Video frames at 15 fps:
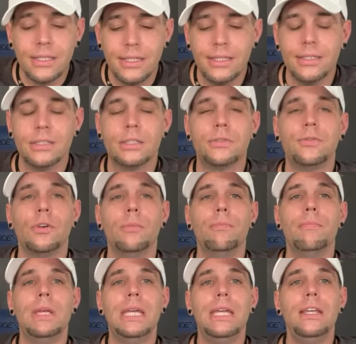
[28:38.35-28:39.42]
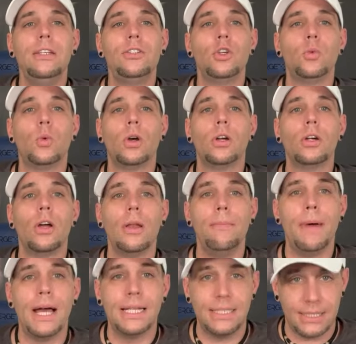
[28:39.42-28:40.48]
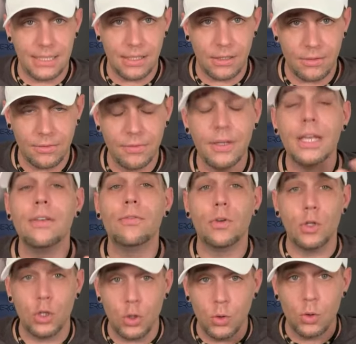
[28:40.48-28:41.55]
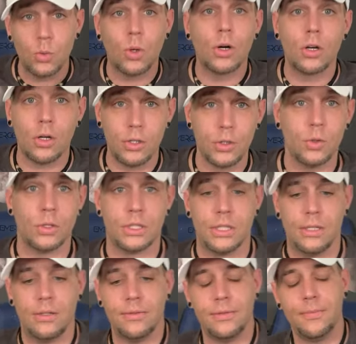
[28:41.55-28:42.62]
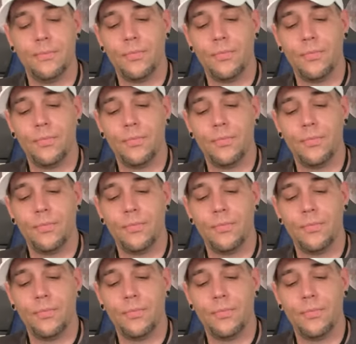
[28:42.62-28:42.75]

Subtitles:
is for me to work on myself and for you to work on yourself.